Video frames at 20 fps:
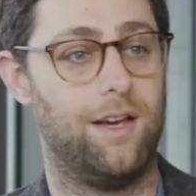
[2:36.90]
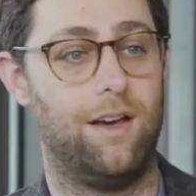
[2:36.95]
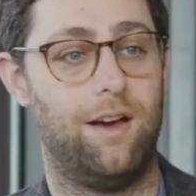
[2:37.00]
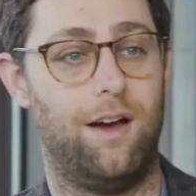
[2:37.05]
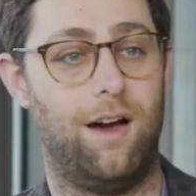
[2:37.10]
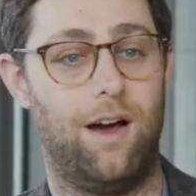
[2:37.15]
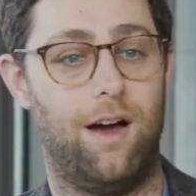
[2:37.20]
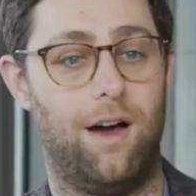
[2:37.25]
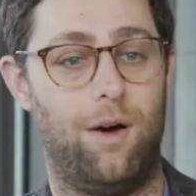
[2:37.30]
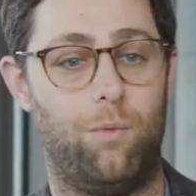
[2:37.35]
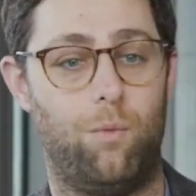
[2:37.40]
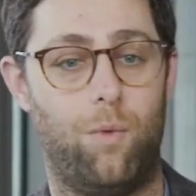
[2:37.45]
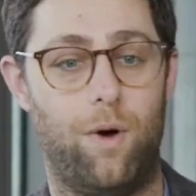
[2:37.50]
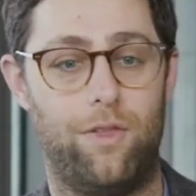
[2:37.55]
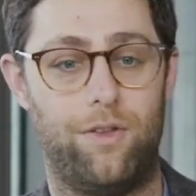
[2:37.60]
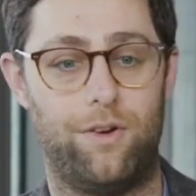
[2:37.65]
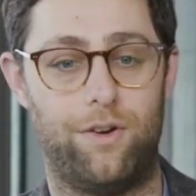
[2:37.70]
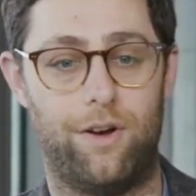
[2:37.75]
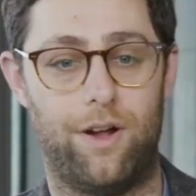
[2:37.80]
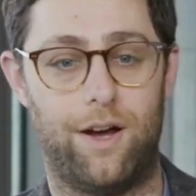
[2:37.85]

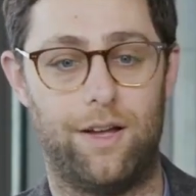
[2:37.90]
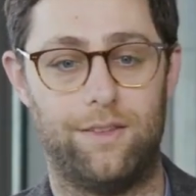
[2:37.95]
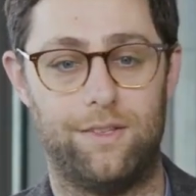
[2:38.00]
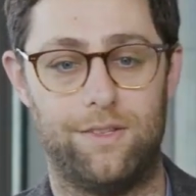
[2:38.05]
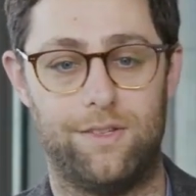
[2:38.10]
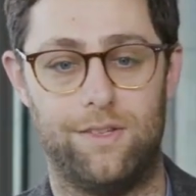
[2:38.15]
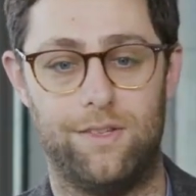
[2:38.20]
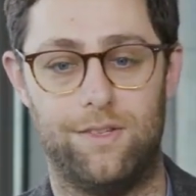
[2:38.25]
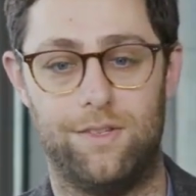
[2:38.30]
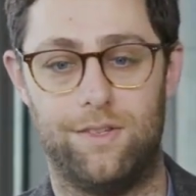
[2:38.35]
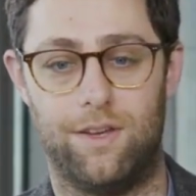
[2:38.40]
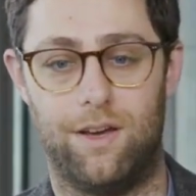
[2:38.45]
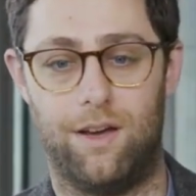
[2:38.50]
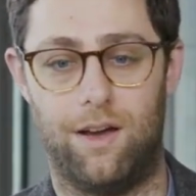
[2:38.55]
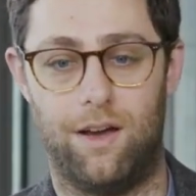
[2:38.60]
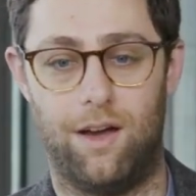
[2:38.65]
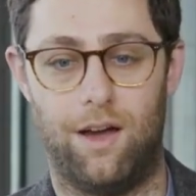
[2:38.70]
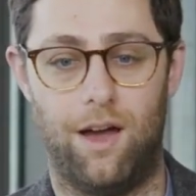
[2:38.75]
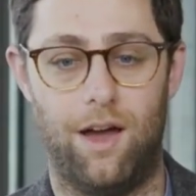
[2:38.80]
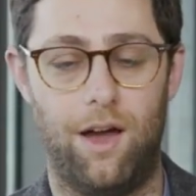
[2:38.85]
whether or not this is
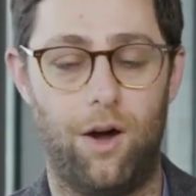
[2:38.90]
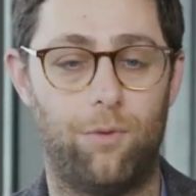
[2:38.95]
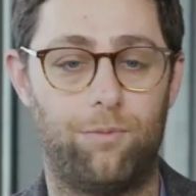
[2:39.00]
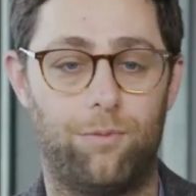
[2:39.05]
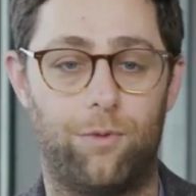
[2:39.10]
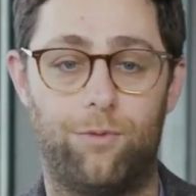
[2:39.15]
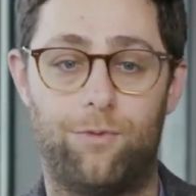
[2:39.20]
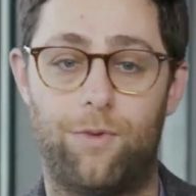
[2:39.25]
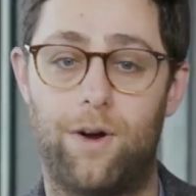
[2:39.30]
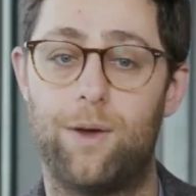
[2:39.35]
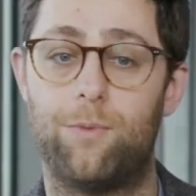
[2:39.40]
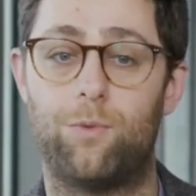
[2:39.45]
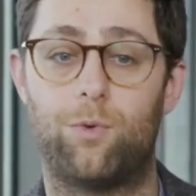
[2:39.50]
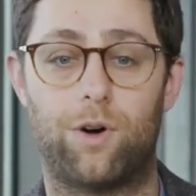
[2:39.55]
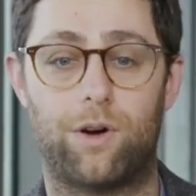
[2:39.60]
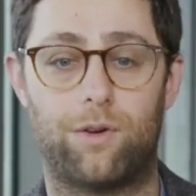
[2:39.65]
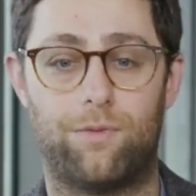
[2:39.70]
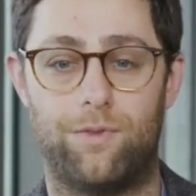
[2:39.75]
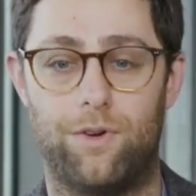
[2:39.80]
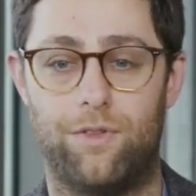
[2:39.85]
a helpful
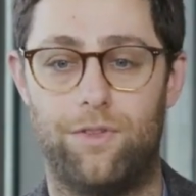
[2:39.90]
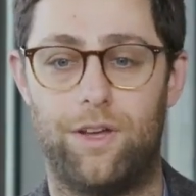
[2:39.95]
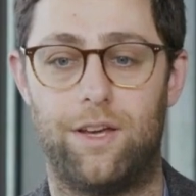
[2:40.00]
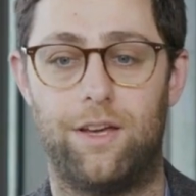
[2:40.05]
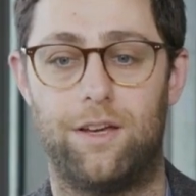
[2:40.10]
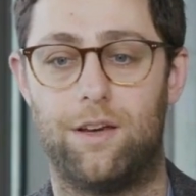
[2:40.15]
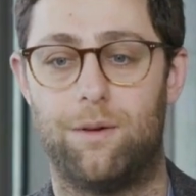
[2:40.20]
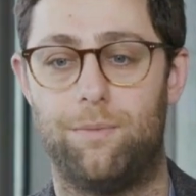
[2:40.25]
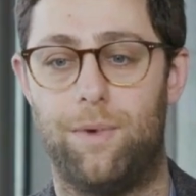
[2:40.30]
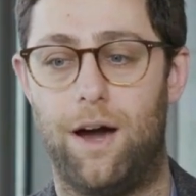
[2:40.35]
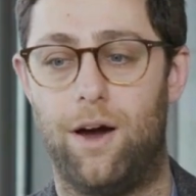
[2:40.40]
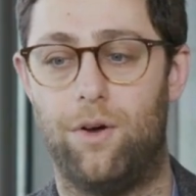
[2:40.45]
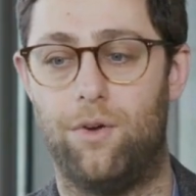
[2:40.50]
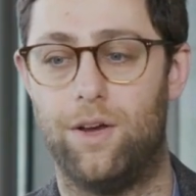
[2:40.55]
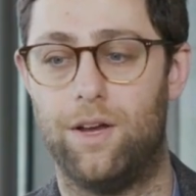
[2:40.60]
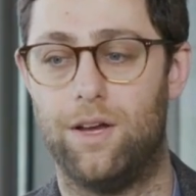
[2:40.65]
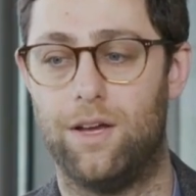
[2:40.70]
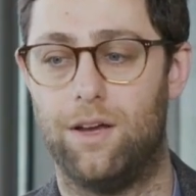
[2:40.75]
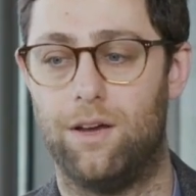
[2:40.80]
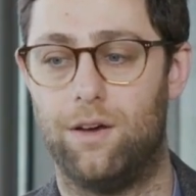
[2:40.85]
framework for thinking about
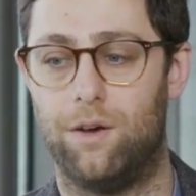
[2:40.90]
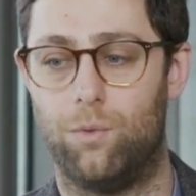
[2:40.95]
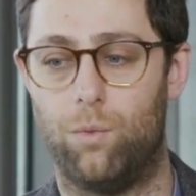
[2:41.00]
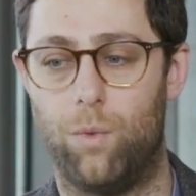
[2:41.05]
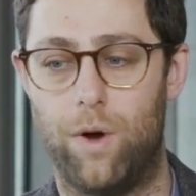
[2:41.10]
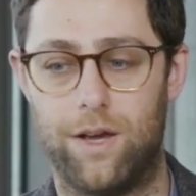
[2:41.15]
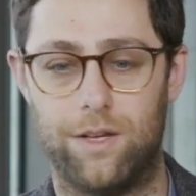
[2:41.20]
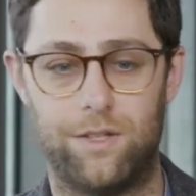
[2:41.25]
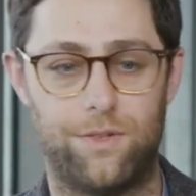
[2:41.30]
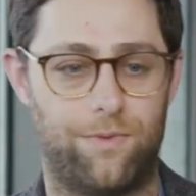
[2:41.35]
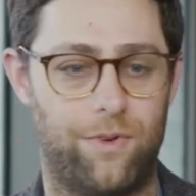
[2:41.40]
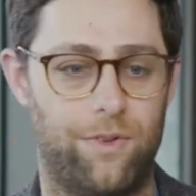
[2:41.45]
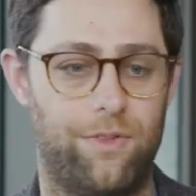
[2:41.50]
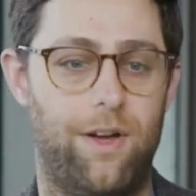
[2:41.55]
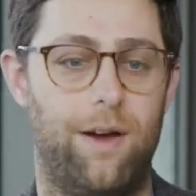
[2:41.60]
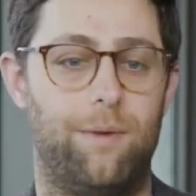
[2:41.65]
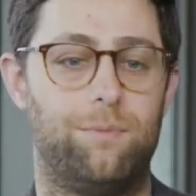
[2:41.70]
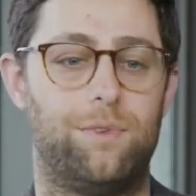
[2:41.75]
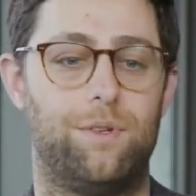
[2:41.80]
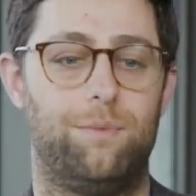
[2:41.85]
ways for
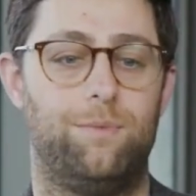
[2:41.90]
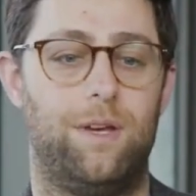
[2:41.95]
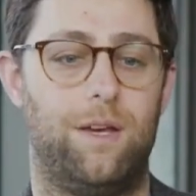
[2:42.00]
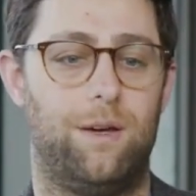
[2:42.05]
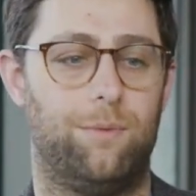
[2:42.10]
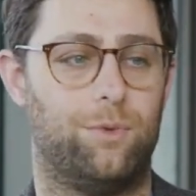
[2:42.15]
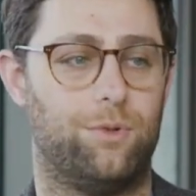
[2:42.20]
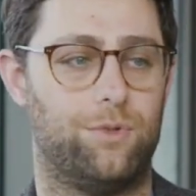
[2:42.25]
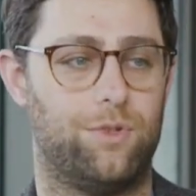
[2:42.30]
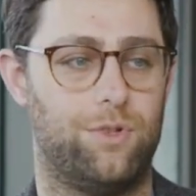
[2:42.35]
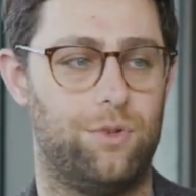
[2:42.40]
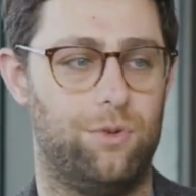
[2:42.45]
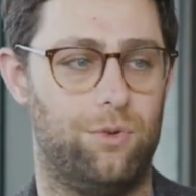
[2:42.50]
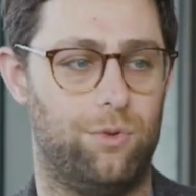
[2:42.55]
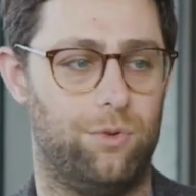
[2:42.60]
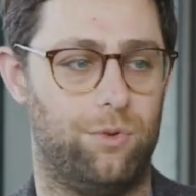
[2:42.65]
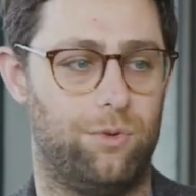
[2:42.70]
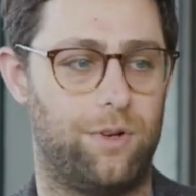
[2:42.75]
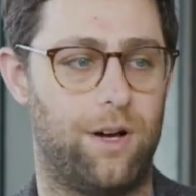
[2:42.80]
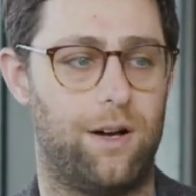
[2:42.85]
them to be able
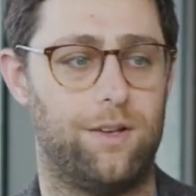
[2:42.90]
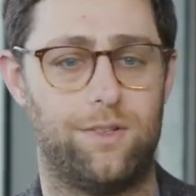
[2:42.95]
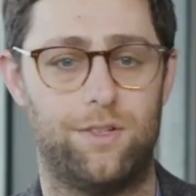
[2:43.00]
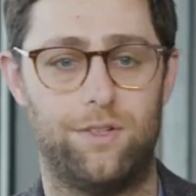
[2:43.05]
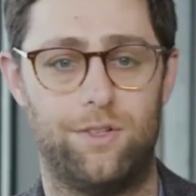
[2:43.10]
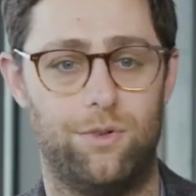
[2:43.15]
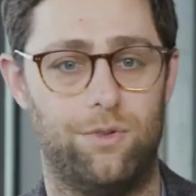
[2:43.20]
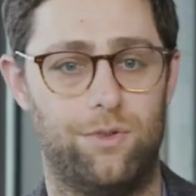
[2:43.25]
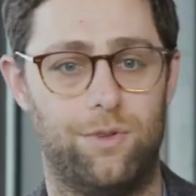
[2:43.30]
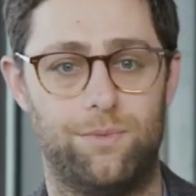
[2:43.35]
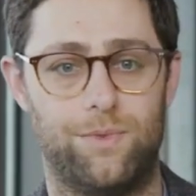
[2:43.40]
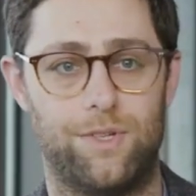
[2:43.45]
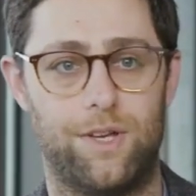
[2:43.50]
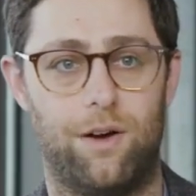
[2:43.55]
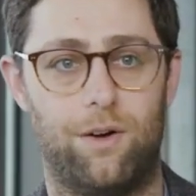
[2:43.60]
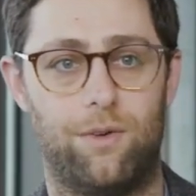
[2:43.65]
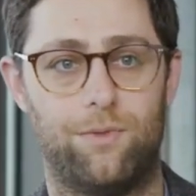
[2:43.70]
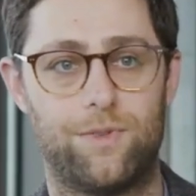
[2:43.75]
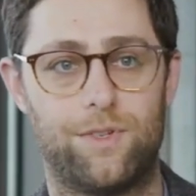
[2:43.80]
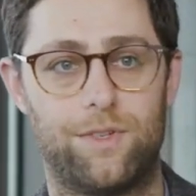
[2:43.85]
to constitute
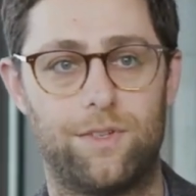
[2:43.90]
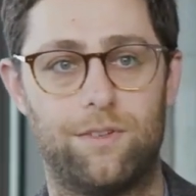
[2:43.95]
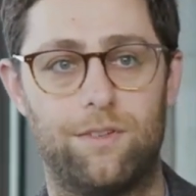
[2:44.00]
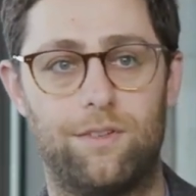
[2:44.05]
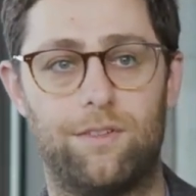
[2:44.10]
themselves.